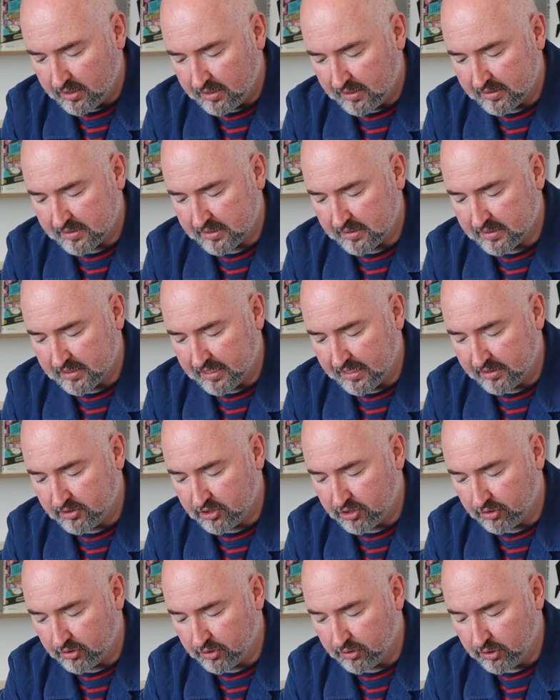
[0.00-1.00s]
As I
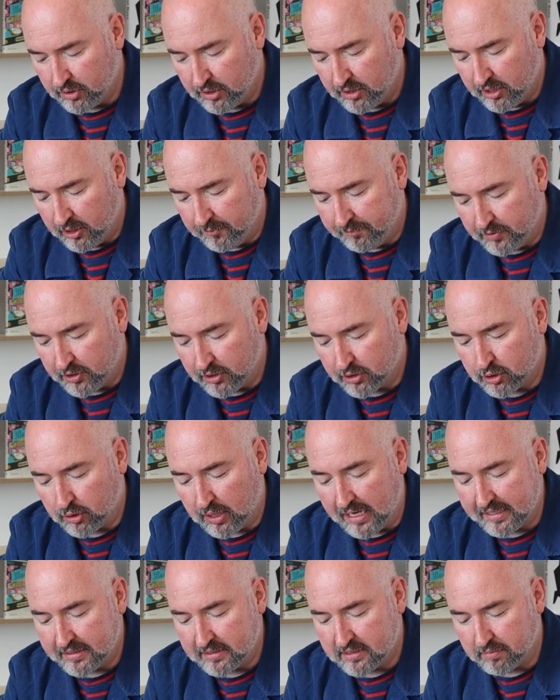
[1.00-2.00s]
said, you're you're
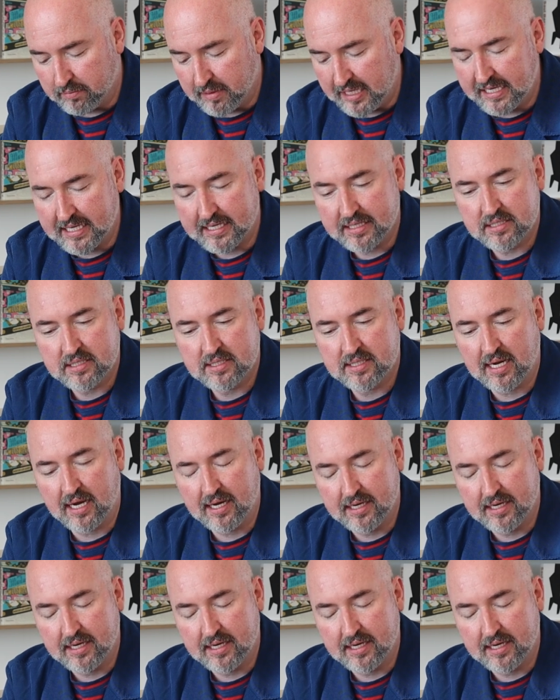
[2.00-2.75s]
trying to make it as